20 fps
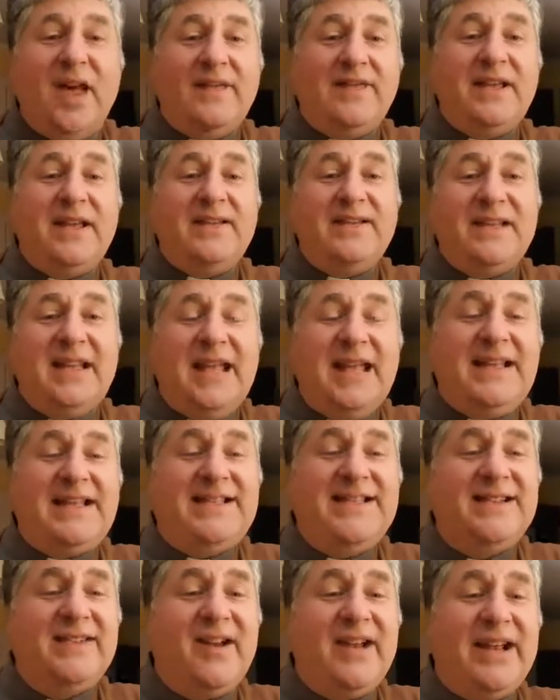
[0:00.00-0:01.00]
five years
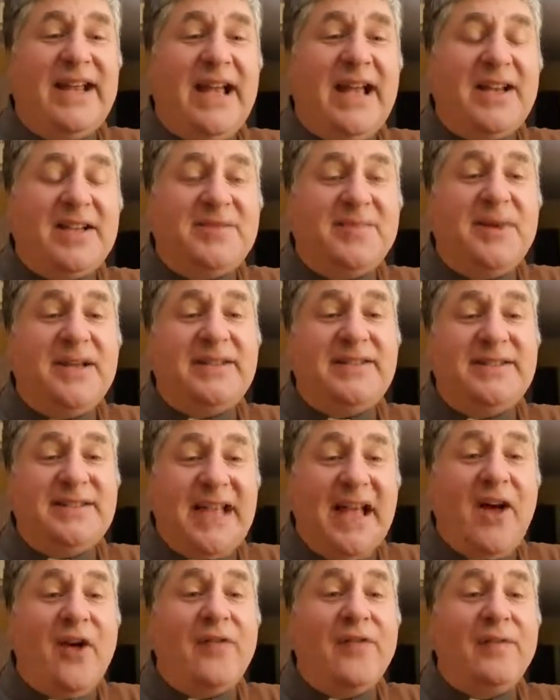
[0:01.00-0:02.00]
later, I catch
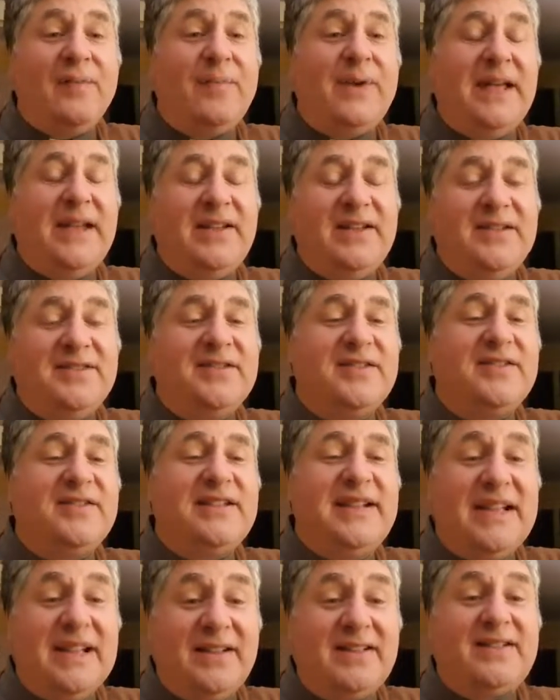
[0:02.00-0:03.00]
myself being just
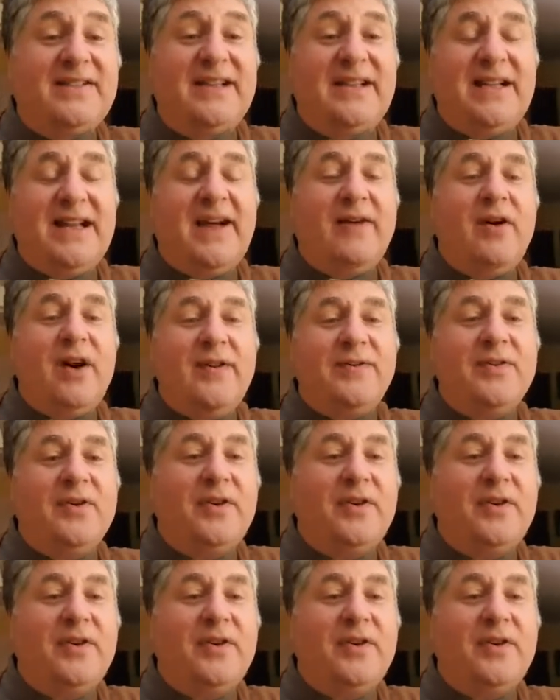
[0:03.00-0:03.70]
as guilty. Now